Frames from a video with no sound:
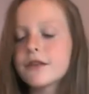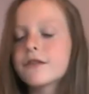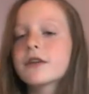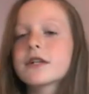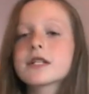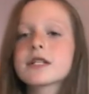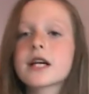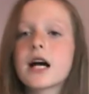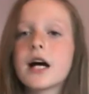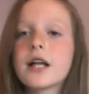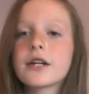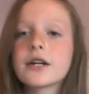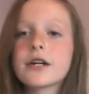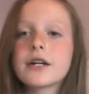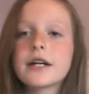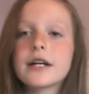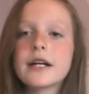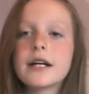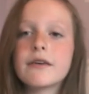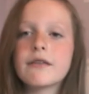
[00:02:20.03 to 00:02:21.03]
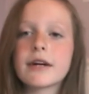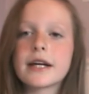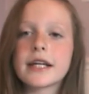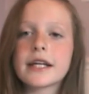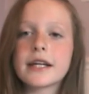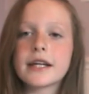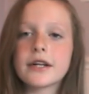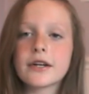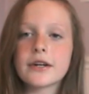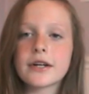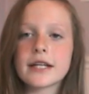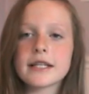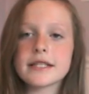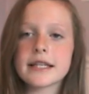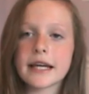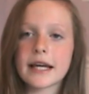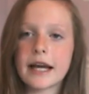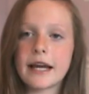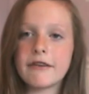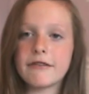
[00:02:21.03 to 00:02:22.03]
first color right here is
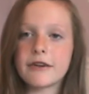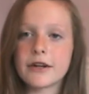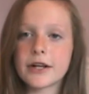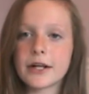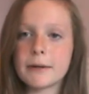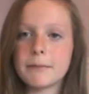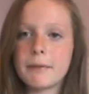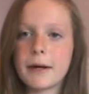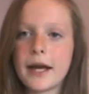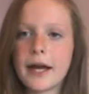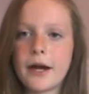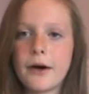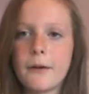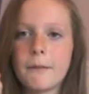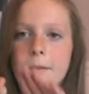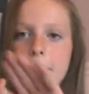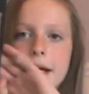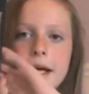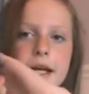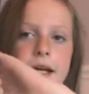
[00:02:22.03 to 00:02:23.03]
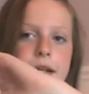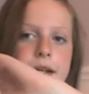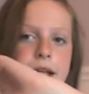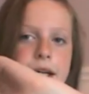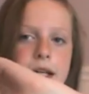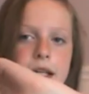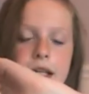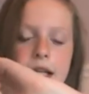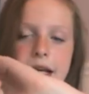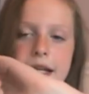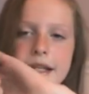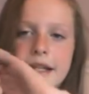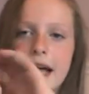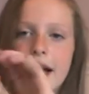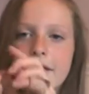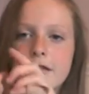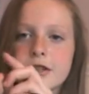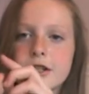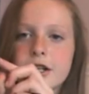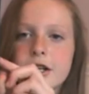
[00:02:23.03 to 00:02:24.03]
like a very pale pink, like a light
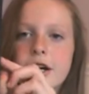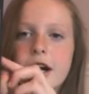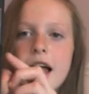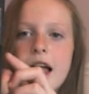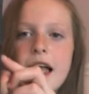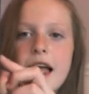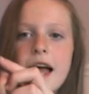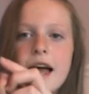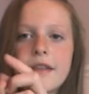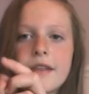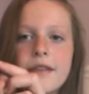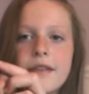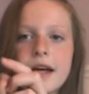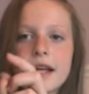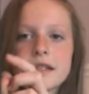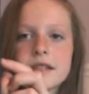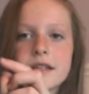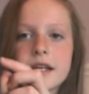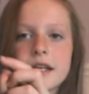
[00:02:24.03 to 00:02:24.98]
lavender, and then that's